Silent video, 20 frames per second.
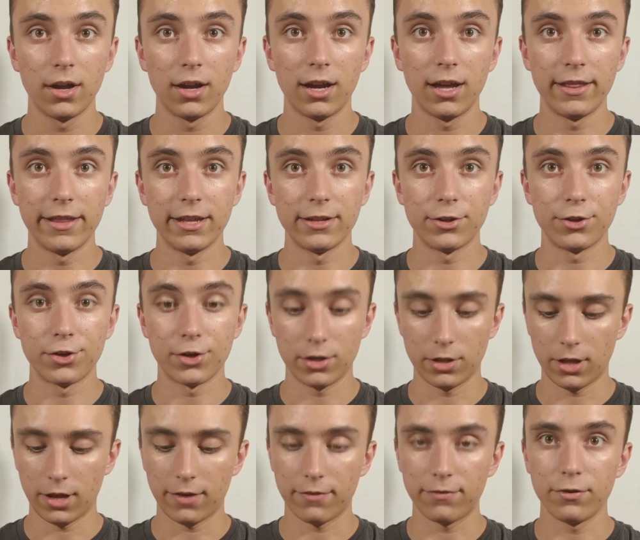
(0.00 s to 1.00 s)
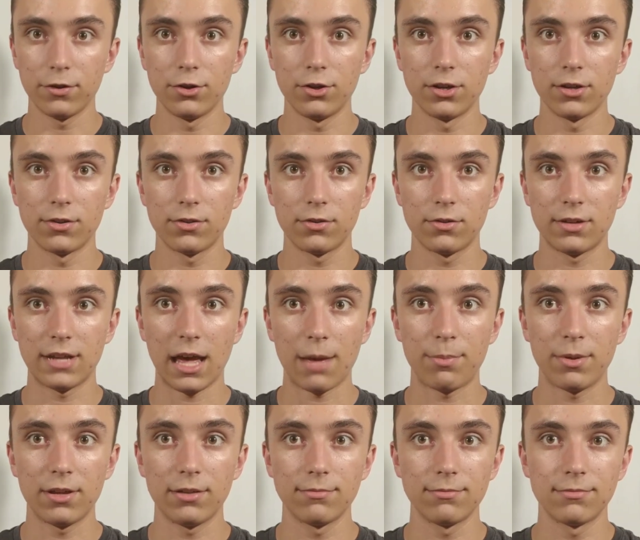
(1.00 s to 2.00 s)
and then to turn it off, you just tap
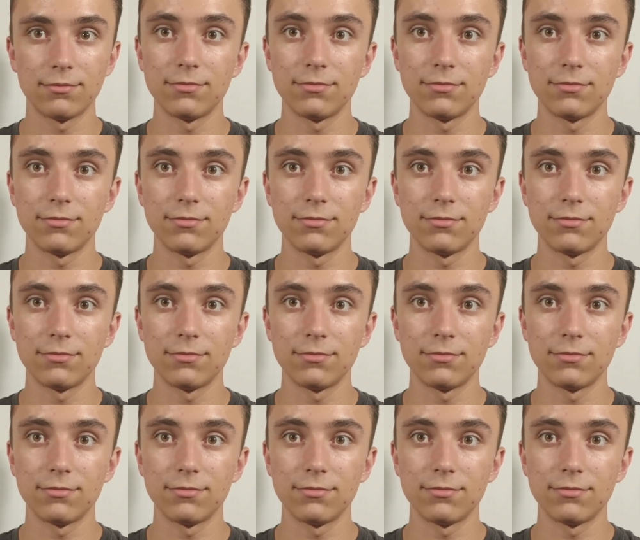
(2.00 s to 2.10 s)
it